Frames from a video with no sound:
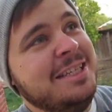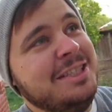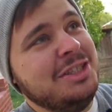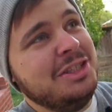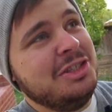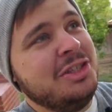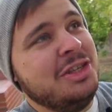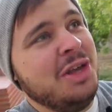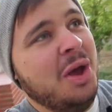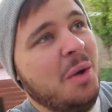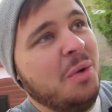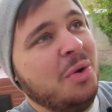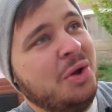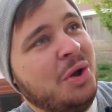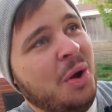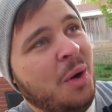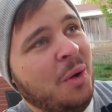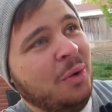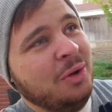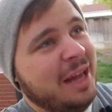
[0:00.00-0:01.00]
so
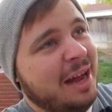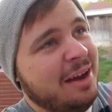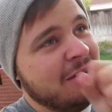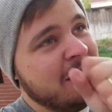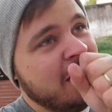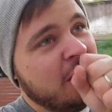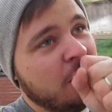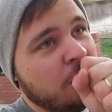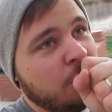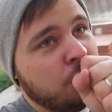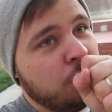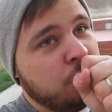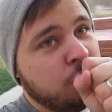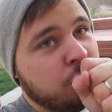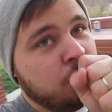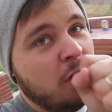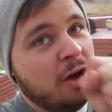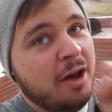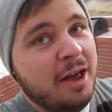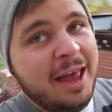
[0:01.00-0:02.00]
cold out here.
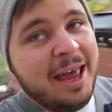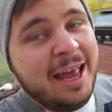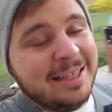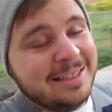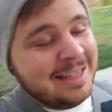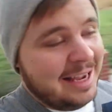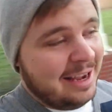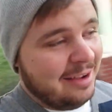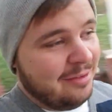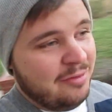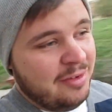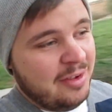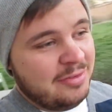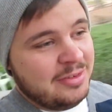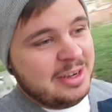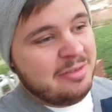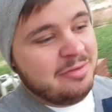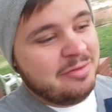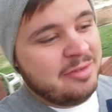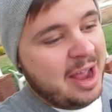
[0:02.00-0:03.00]
It's like
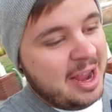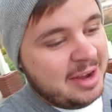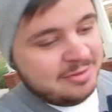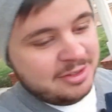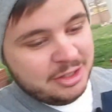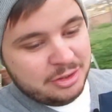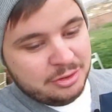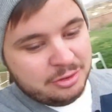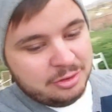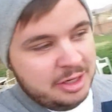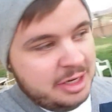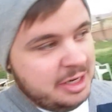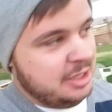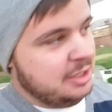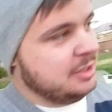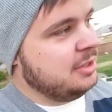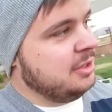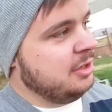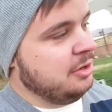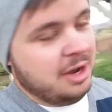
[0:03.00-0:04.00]
55
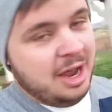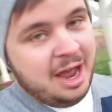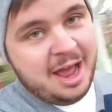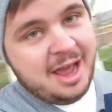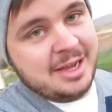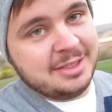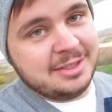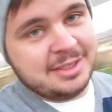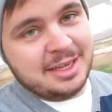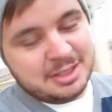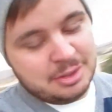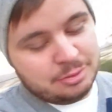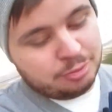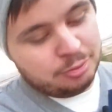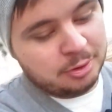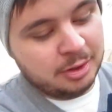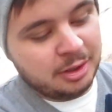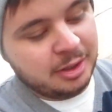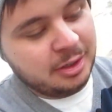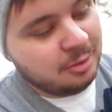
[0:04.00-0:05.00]
degrees, you guys. That's
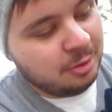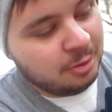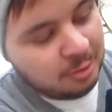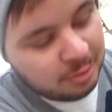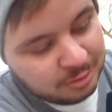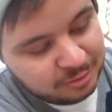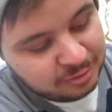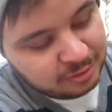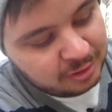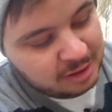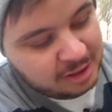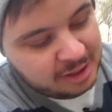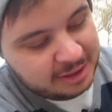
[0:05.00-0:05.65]
really cold for